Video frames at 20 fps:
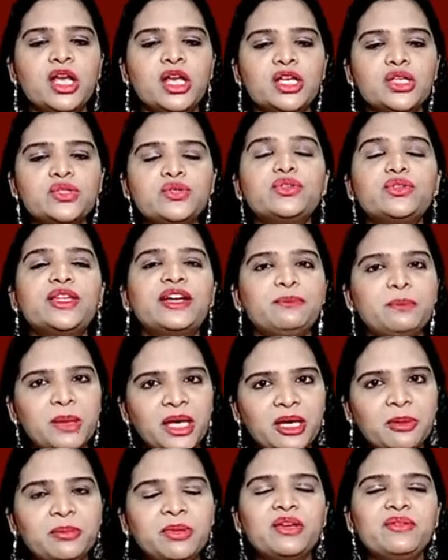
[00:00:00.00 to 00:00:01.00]
so the
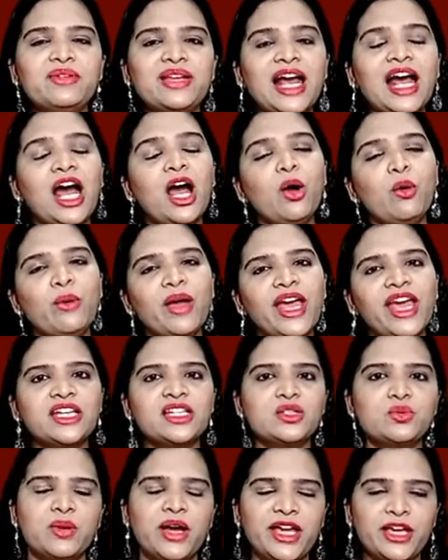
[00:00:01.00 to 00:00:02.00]
baby will have
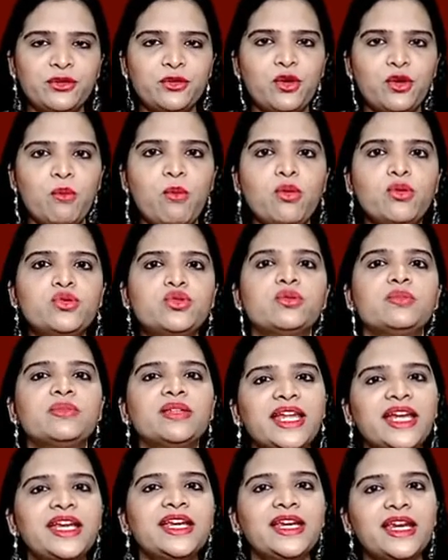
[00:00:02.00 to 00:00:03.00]
XY chromosome,
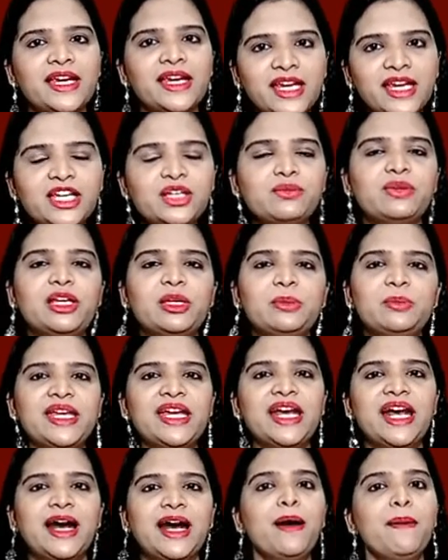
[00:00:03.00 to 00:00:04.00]
then it will be
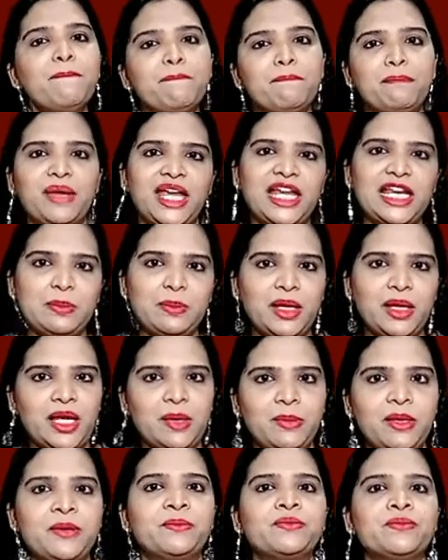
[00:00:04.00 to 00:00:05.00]
a male
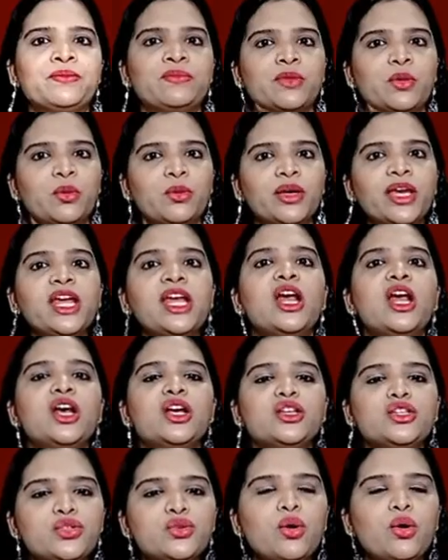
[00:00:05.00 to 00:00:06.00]
baby. Okay.
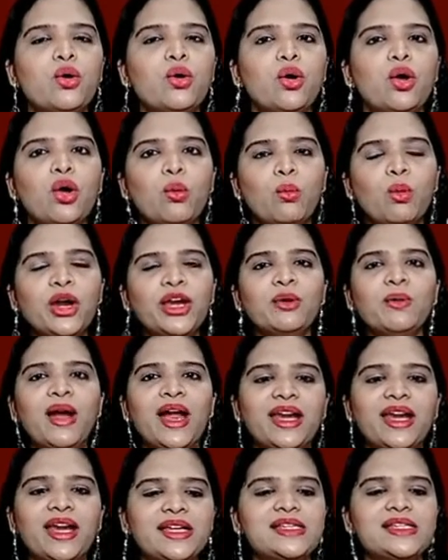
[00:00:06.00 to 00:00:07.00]
So what do you
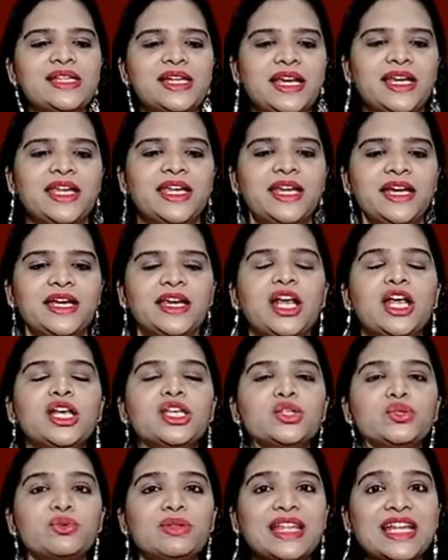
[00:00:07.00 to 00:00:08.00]
understand here?
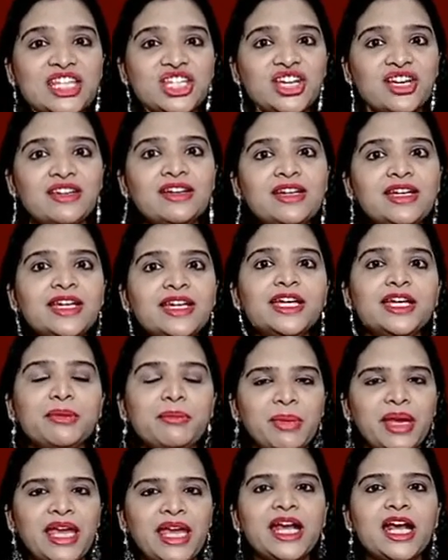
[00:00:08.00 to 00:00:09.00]
So the genetic
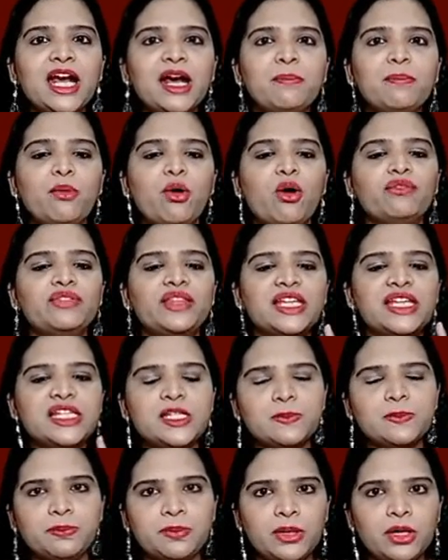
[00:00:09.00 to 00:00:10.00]
makeup of the
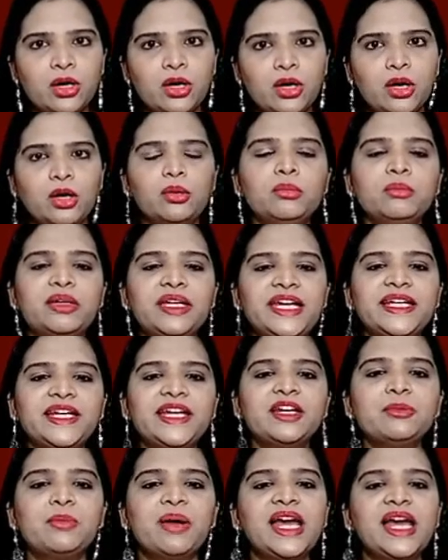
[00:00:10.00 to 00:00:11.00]
sperm
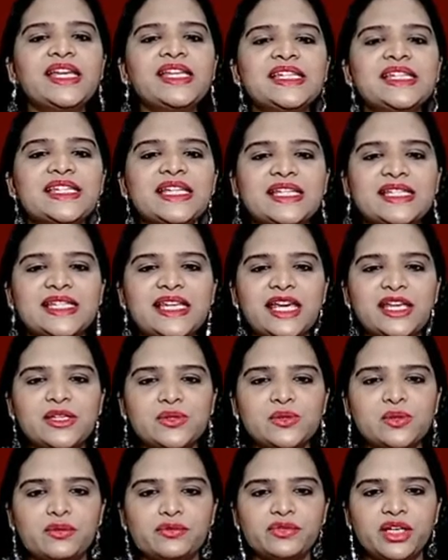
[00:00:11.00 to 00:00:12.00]
determines the sex
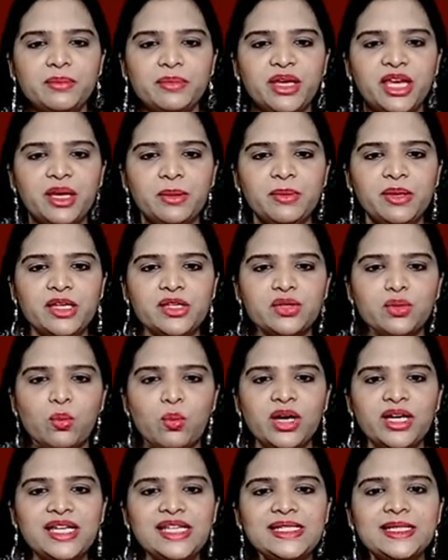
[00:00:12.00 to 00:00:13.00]
of the baby. So
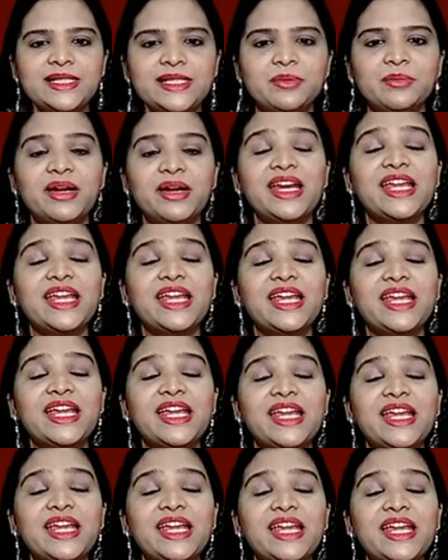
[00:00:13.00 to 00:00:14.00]
what is determining the
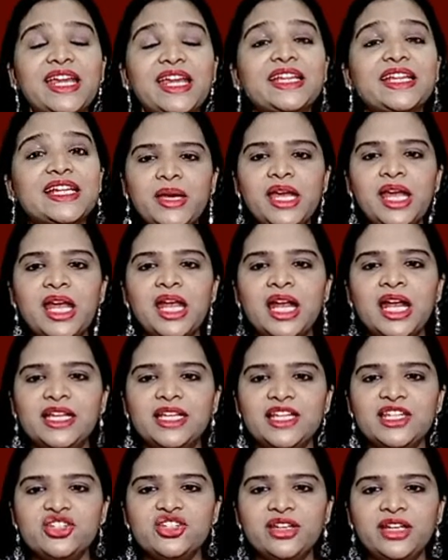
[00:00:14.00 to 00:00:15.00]
sex of the baby? The
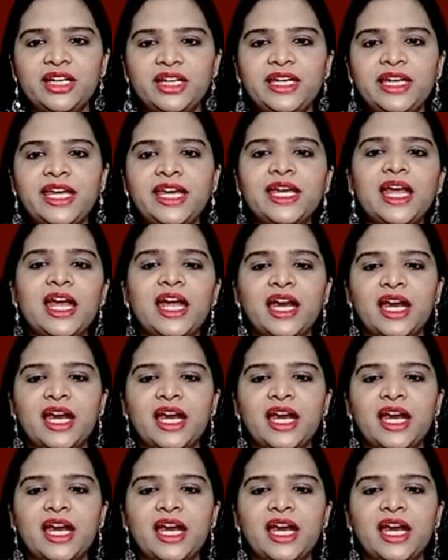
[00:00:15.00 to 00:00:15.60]
genetic